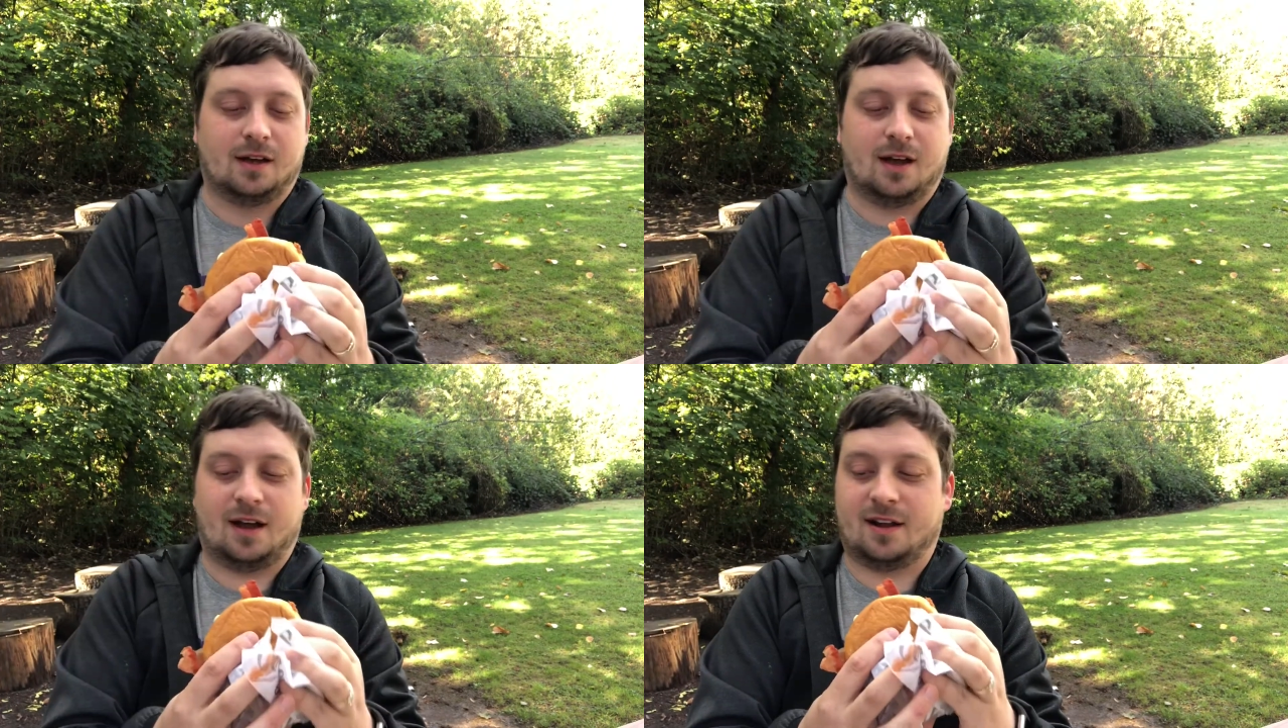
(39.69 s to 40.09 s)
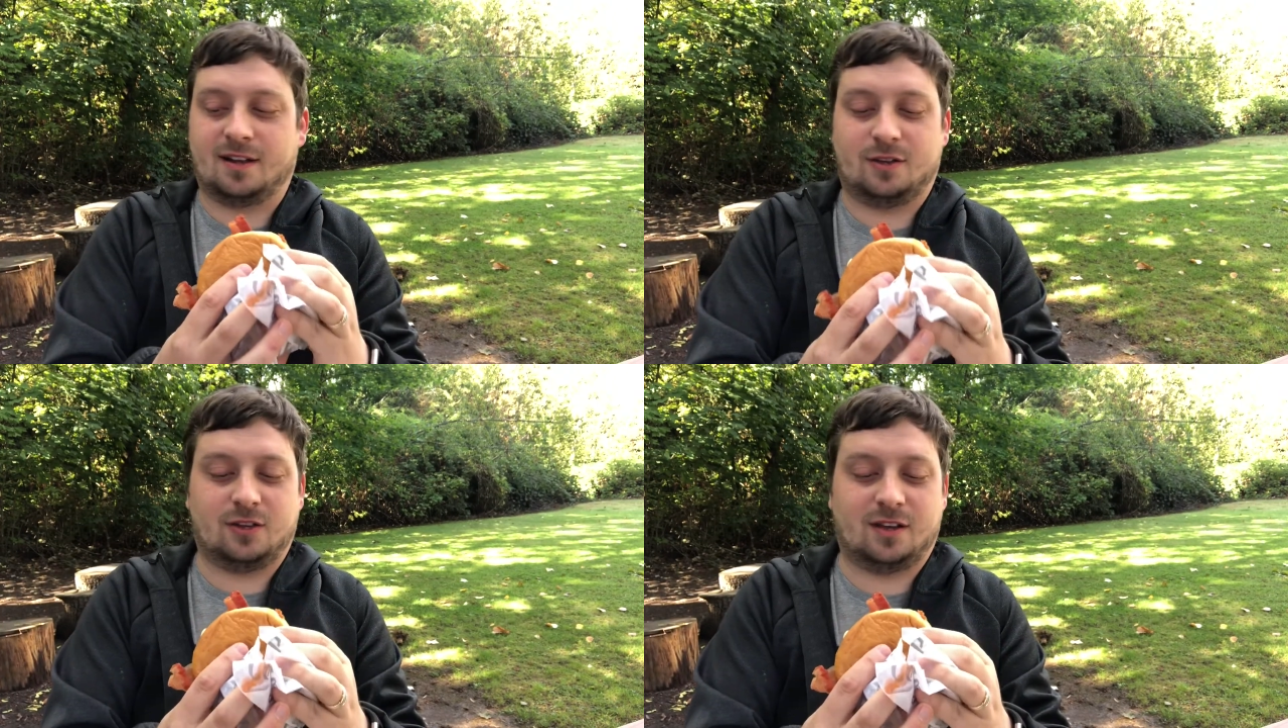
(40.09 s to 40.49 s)
Hot
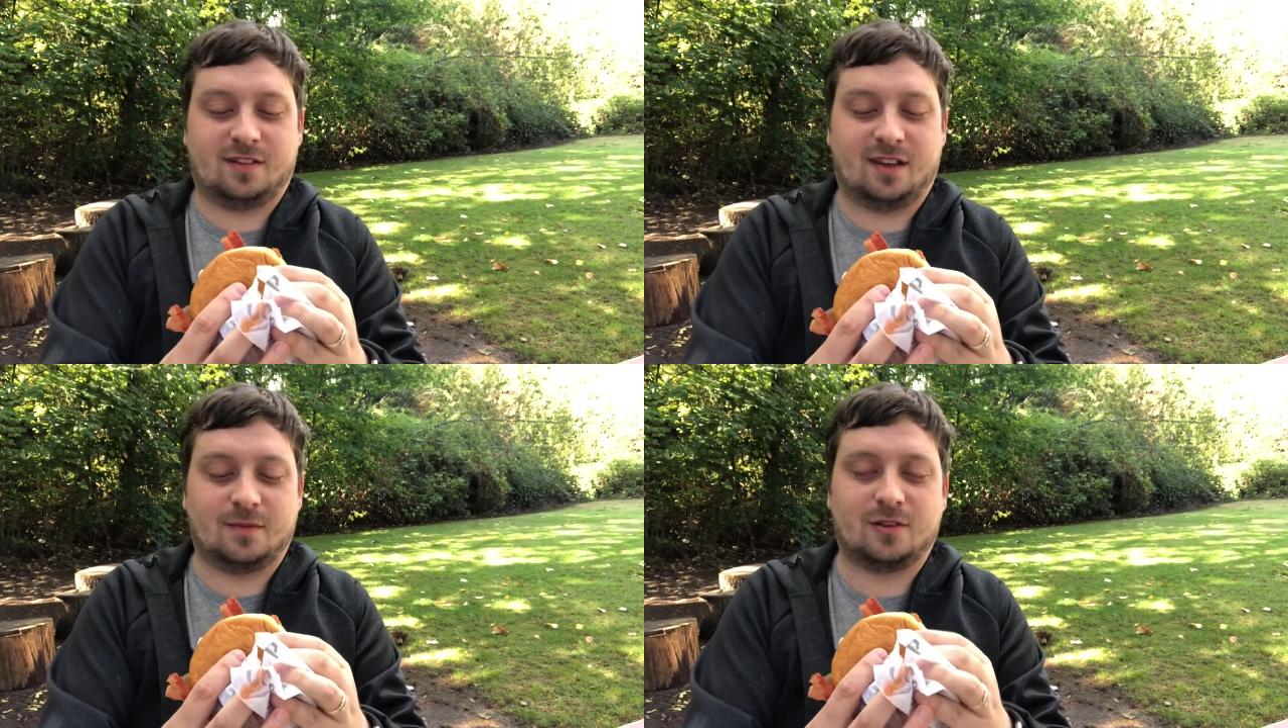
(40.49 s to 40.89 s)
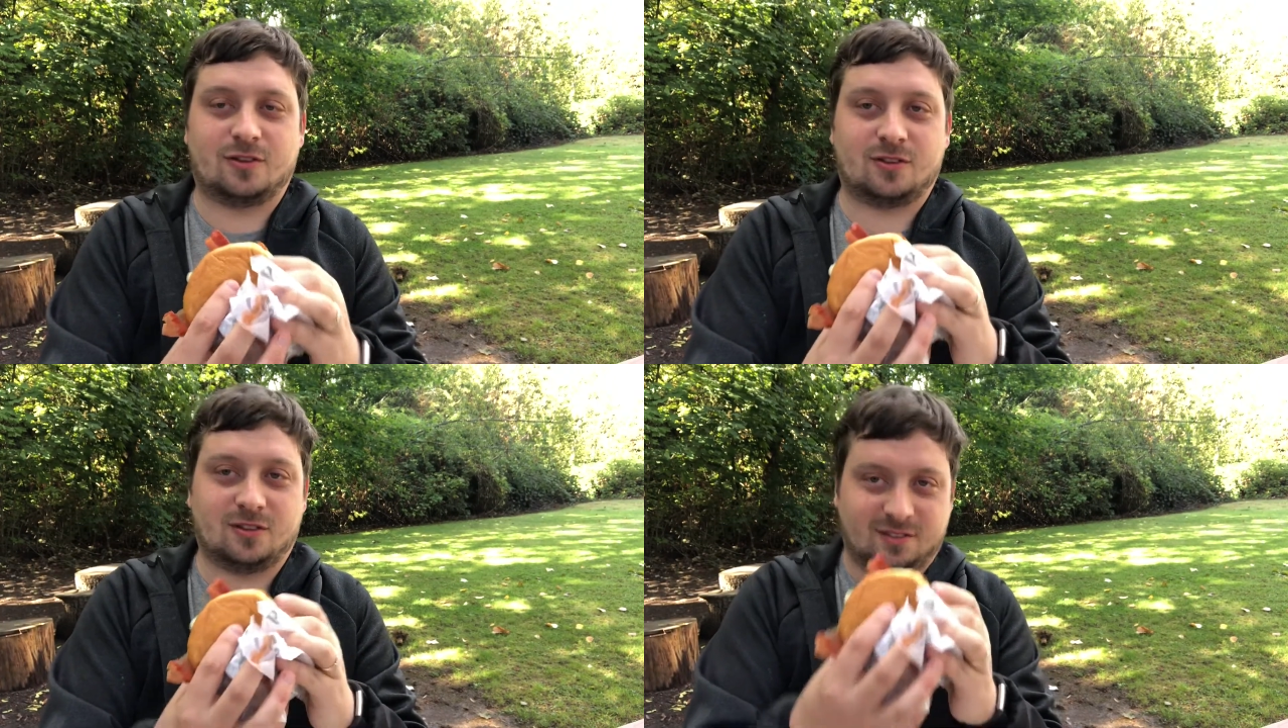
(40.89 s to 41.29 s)
honey chicken sandwich,
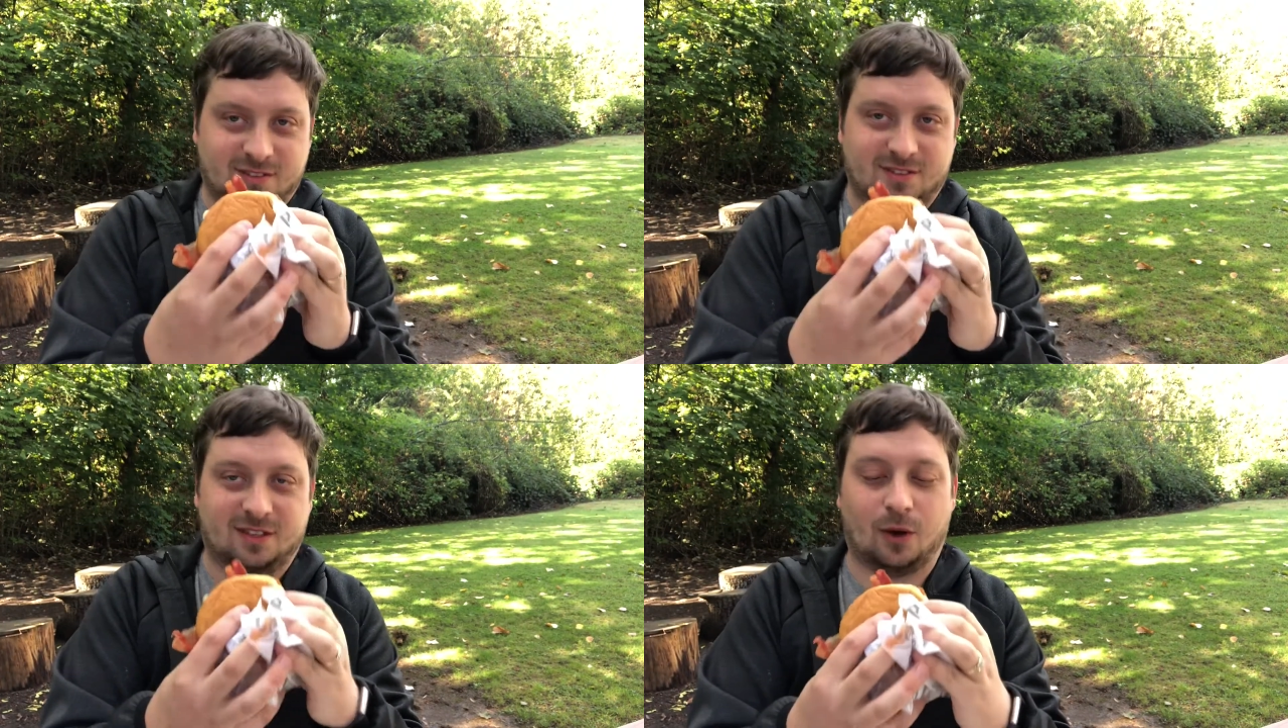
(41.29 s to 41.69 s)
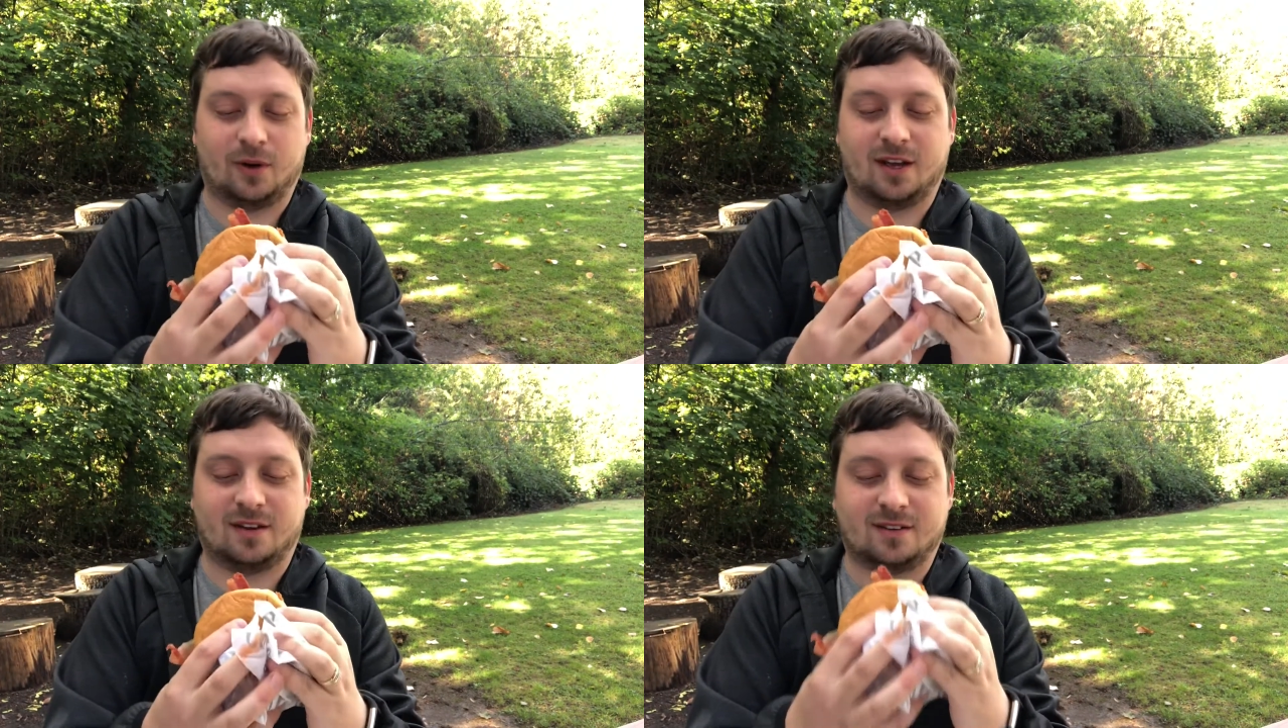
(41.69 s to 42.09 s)
going
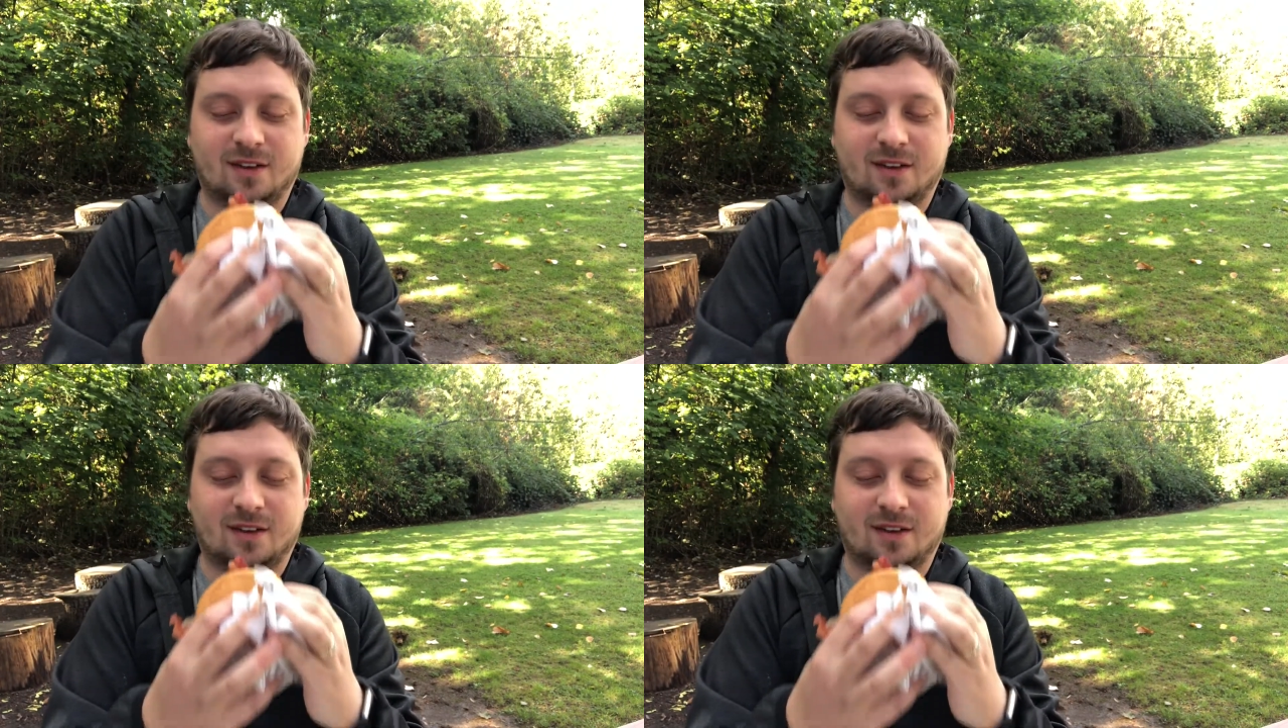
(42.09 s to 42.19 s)
in.